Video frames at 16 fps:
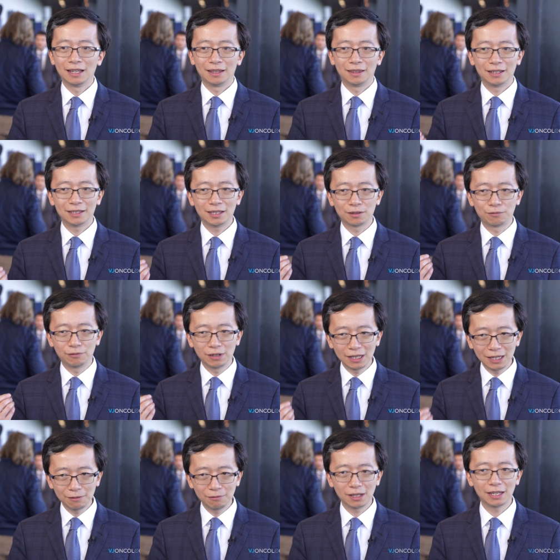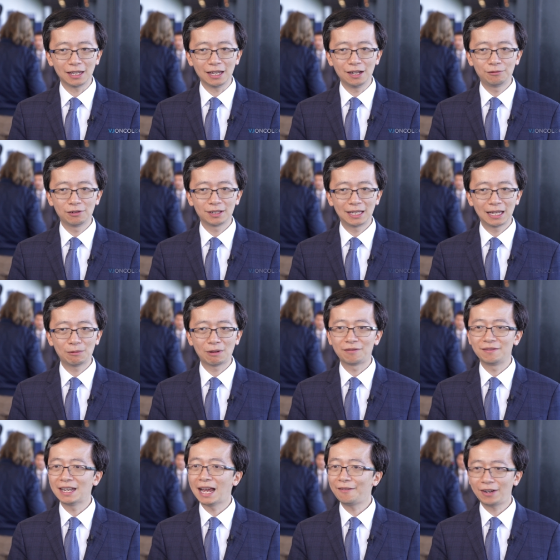This is really, really interesting.
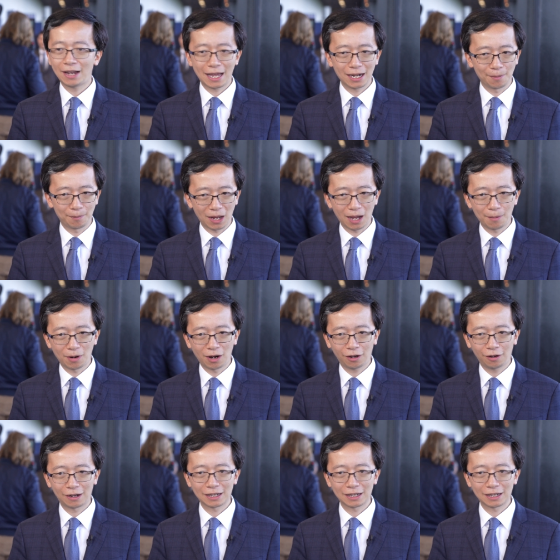We've never had a biomarker